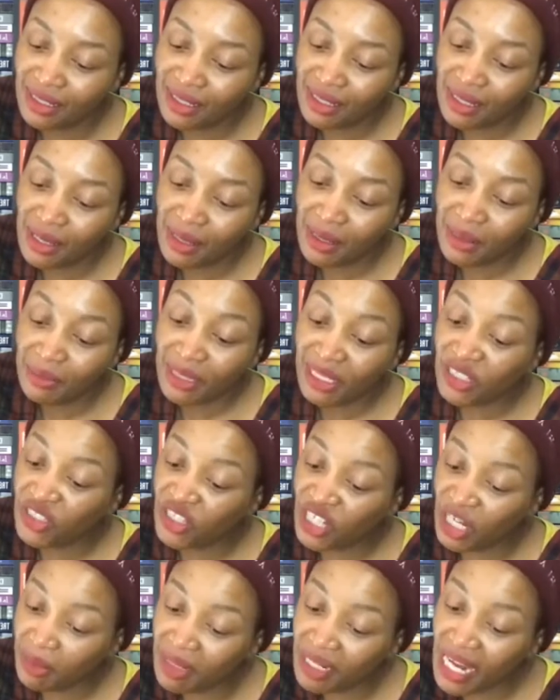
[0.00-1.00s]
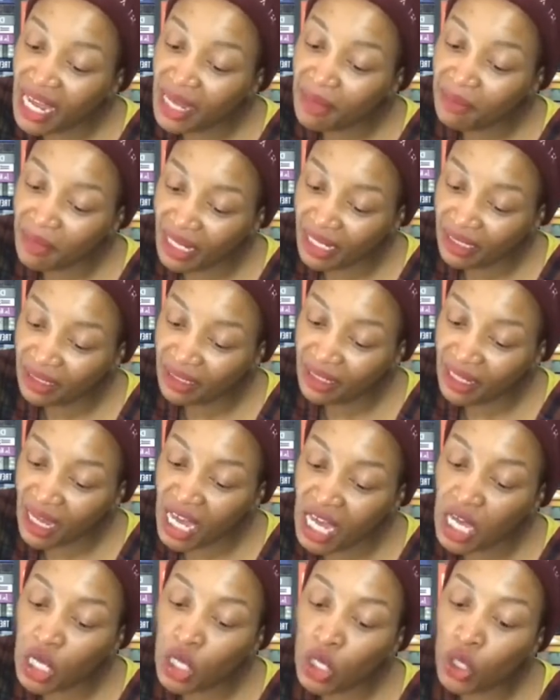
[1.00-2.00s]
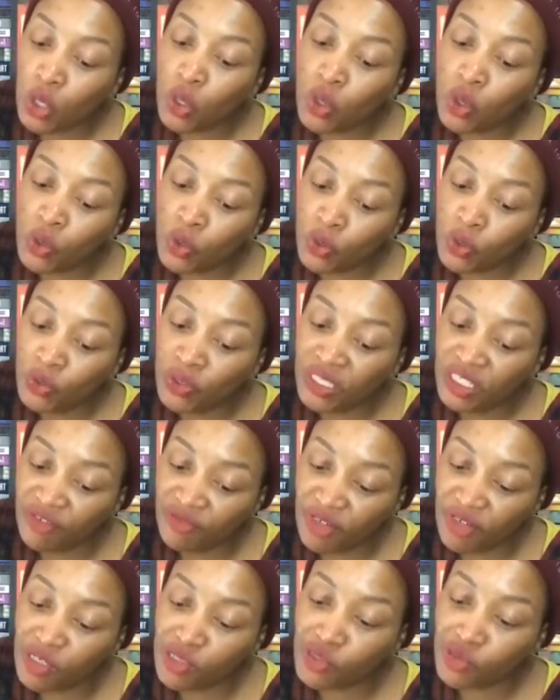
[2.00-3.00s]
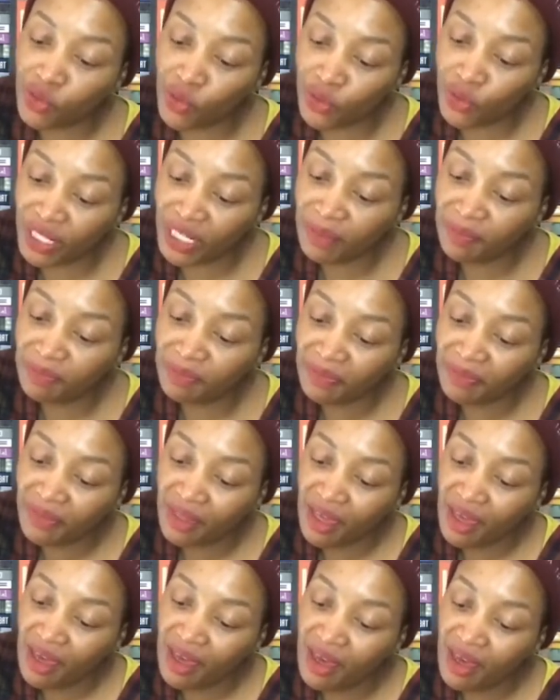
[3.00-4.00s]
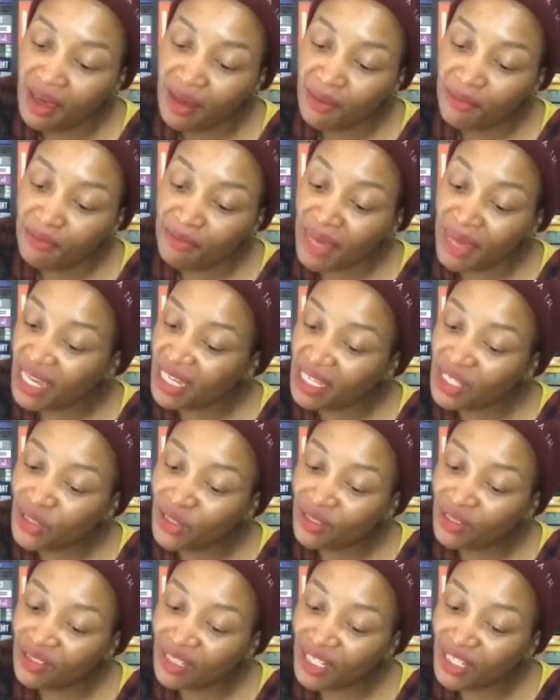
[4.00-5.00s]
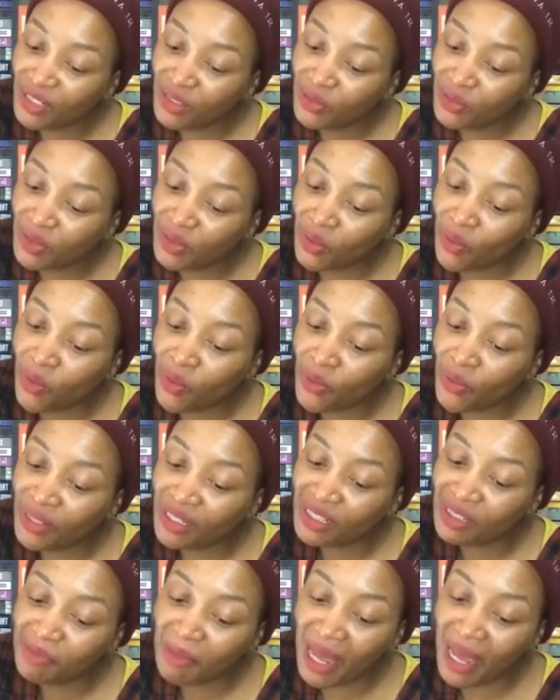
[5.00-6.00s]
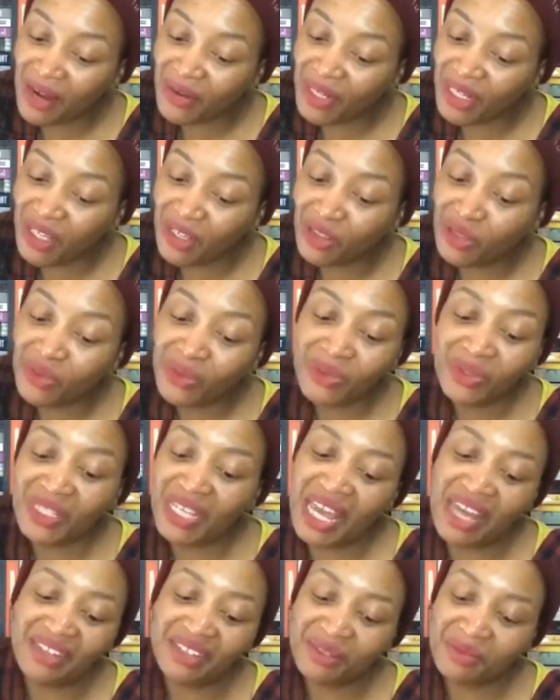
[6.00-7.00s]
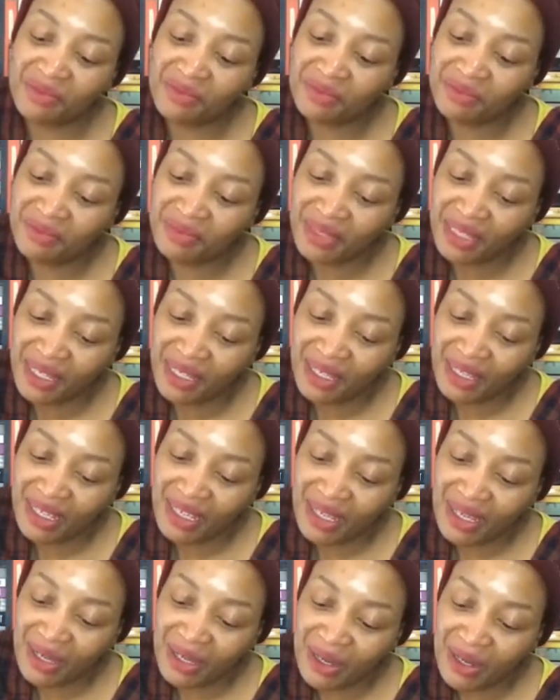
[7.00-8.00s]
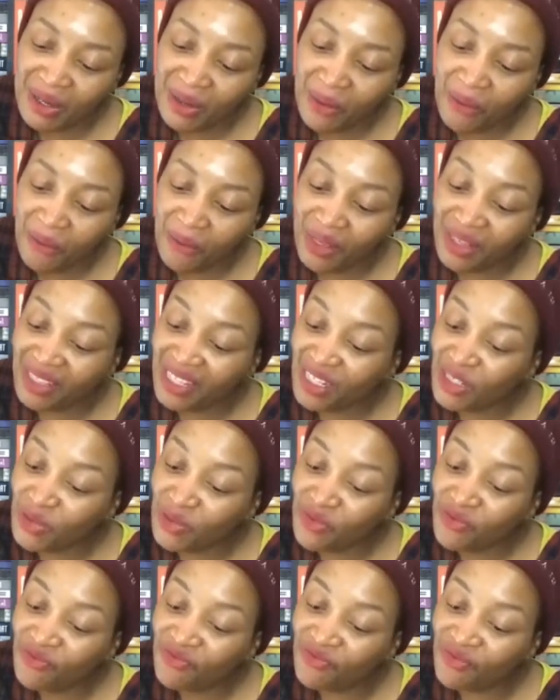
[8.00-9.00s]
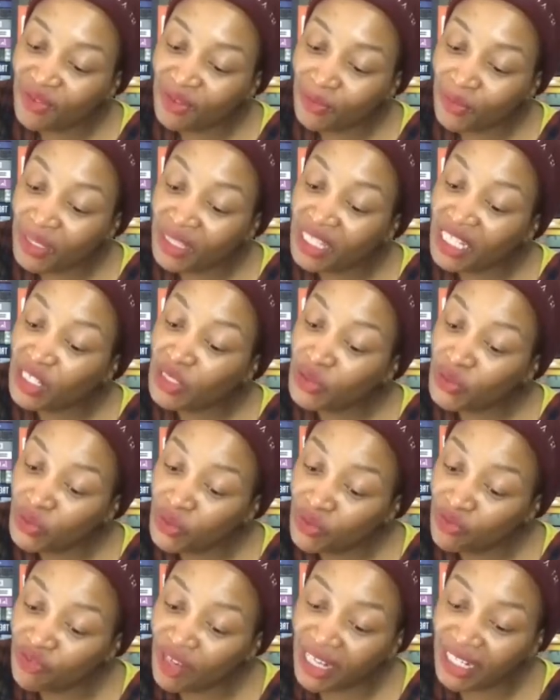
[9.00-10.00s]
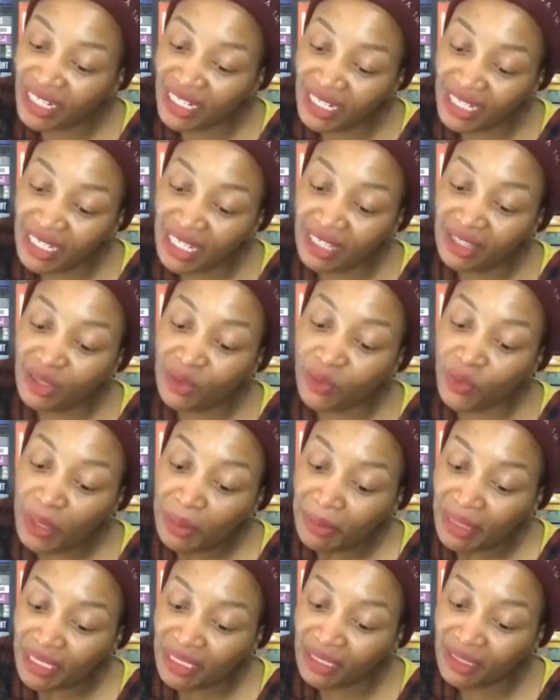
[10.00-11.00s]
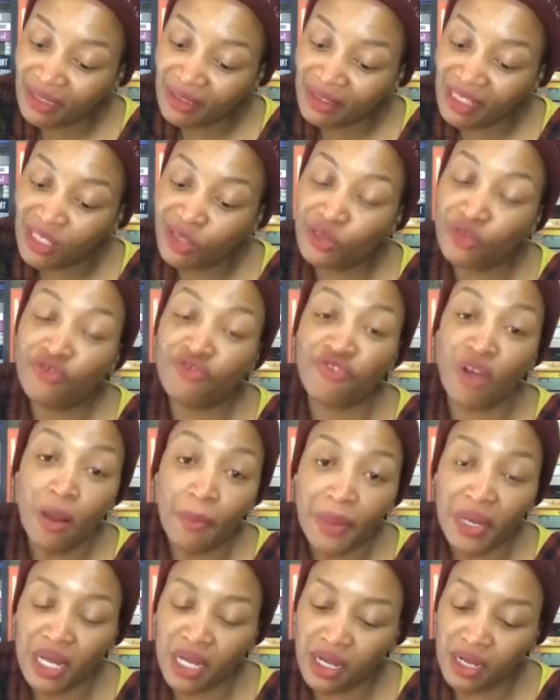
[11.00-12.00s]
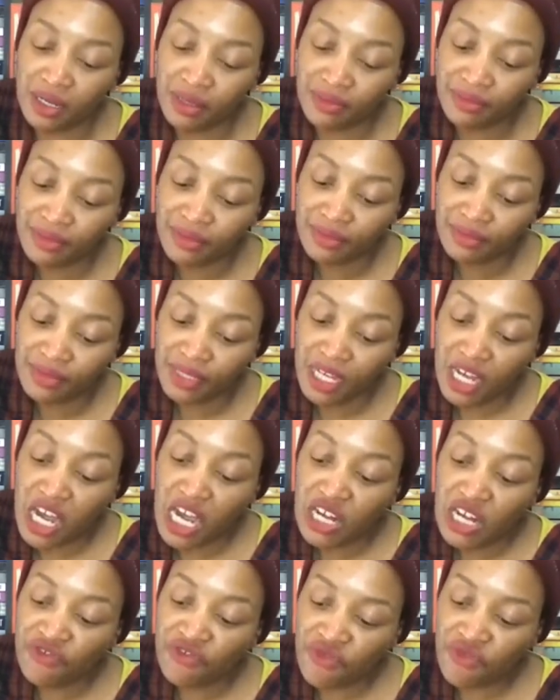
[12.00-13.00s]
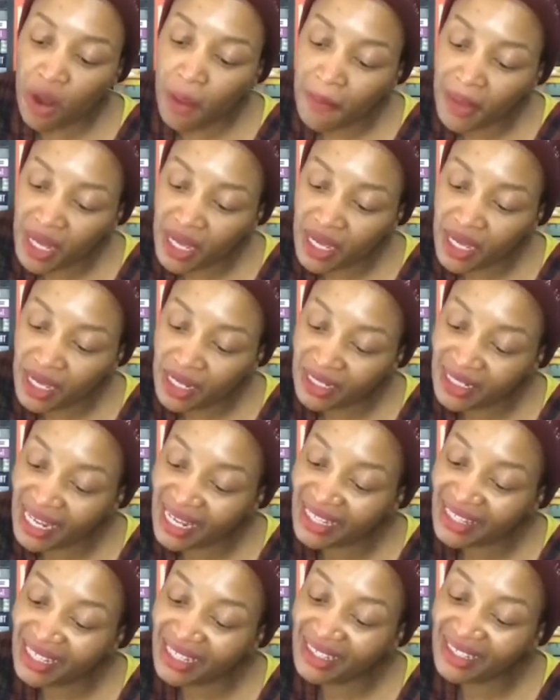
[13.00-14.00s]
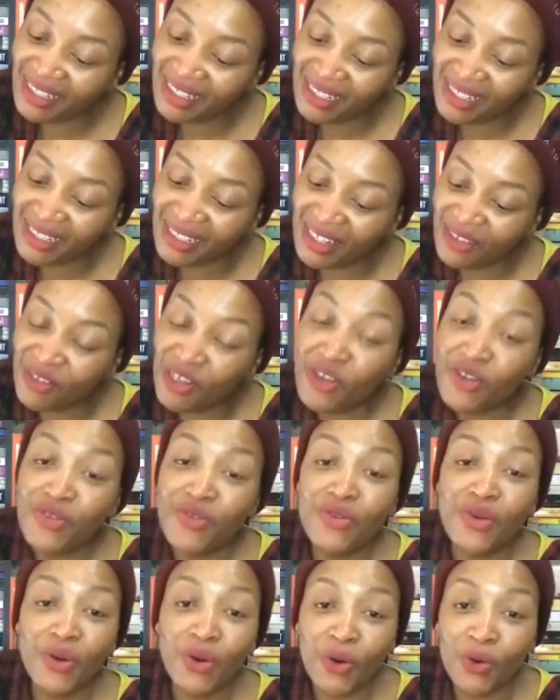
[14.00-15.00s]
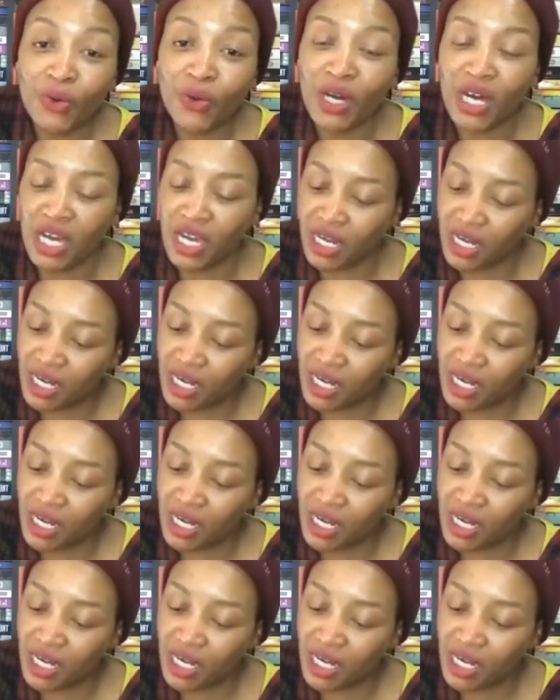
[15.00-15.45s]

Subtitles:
But Gemini men are a whole different story. Maggie continued with awe-inspiring enthusiasm. When they do finally get the woman, they'll drop her. Drop her like they didn't even know her.